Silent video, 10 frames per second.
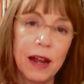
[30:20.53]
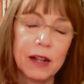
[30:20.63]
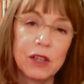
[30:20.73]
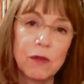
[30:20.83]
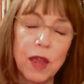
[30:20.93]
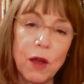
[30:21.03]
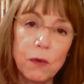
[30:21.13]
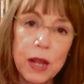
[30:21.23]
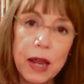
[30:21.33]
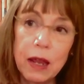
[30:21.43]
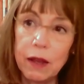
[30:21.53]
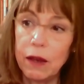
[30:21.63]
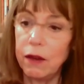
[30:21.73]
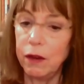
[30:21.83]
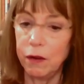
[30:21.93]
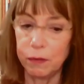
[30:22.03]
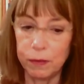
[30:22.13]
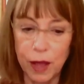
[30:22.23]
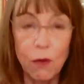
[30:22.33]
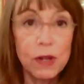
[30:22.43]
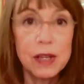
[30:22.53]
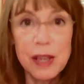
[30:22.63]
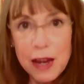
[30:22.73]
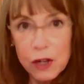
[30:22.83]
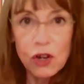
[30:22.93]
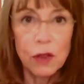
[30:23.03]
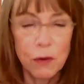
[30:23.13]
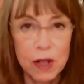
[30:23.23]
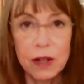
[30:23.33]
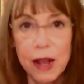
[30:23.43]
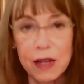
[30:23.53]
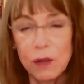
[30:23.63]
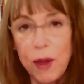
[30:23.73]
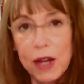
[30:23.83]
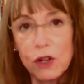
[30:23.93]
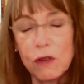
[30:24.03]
And so they only, you know, they only see each other on the last page.